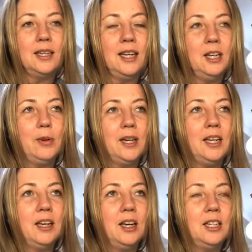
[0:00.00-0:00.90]

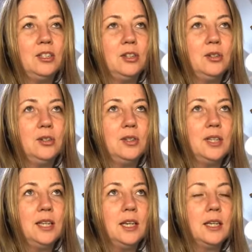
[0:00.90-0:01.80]
anyway, I don't
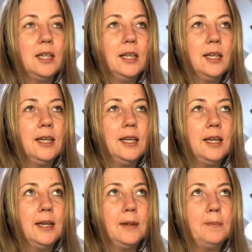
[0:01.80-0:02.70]
think
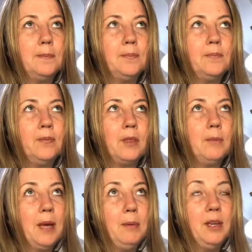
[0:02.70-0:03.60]

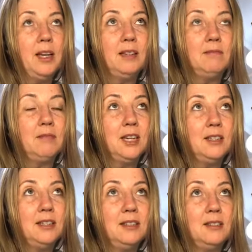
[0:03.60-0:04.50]
maybe I
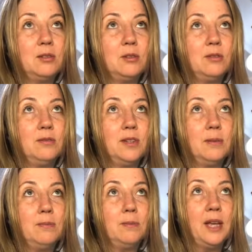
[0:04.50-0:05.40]
didn't sort of
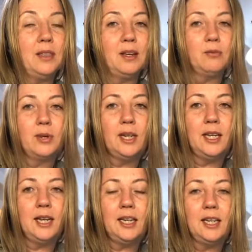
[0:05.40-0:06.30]
make that
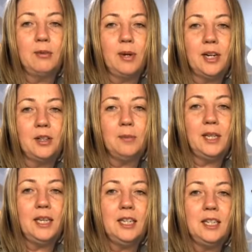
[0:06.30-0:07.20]
really clear right at the
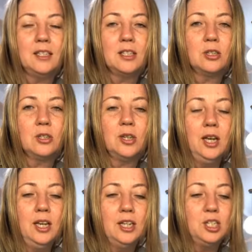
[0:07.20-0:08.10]
beginning. So
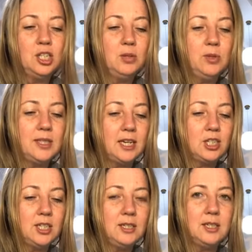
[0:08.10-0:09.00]
she was
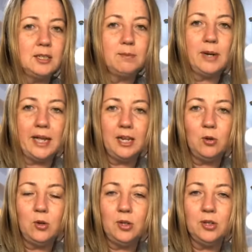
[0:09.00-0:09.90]
actually just playing
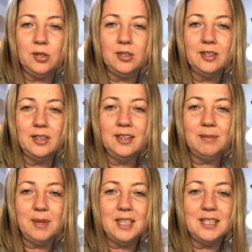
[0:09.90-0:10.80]
all her
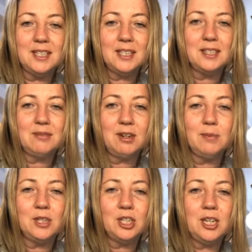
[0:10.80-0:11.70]
pieces
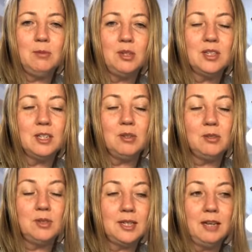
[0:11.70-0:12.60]
from the sheet music,
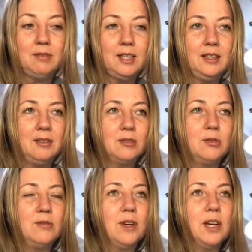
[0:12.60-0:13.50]
which was lovely. That was
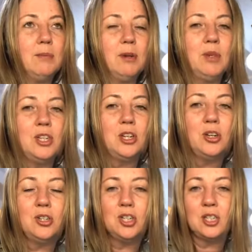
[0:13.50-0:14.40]
all fine. But we
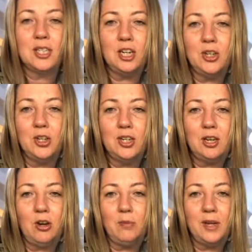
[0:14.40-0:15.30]
don't just learn a
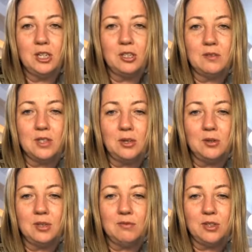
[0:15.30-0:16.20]
whole bunch of
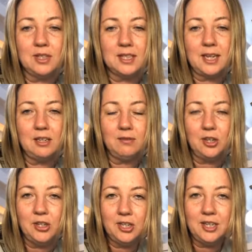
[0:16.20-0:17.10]
songs for the sake of
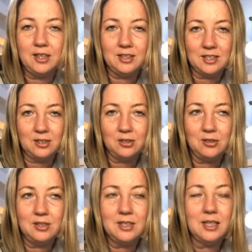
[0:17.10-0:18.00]
learning the
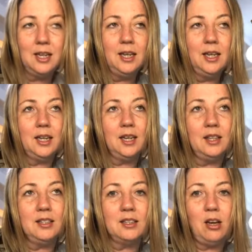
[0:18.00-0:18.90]
songs.
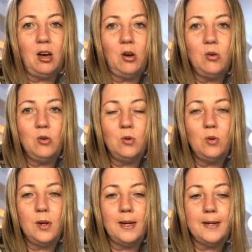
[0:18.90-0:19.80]
There's a whole